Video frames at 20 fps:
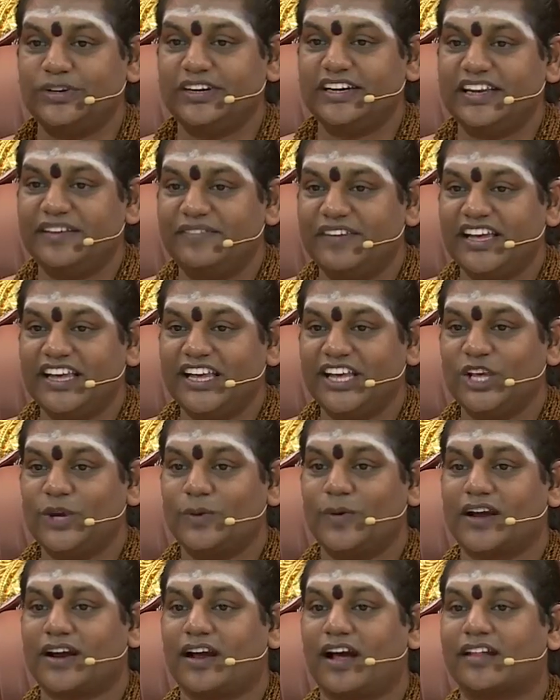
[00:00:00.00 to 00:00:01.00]
living
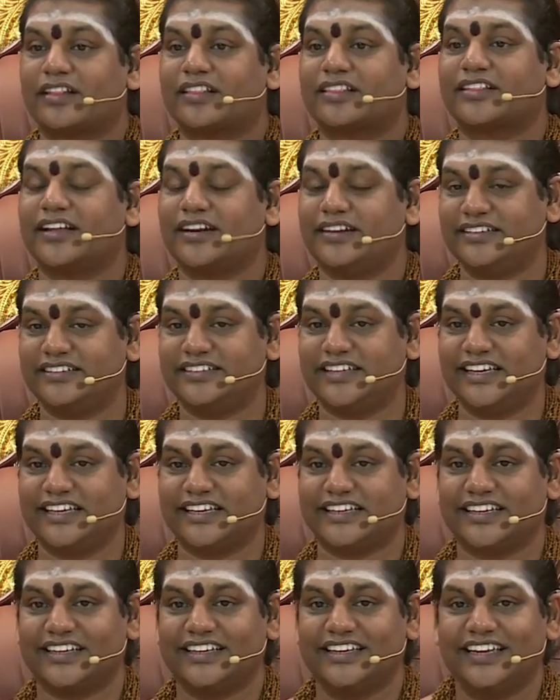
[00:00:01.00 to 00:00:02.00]
your
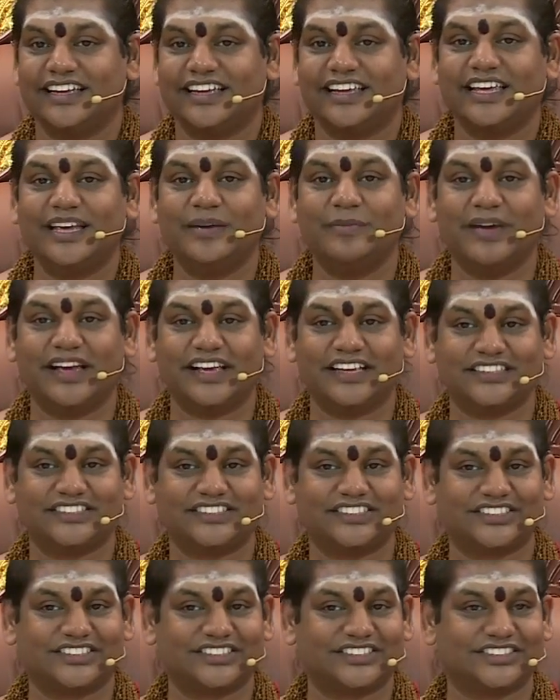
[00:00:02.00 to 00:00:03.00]
authentic image.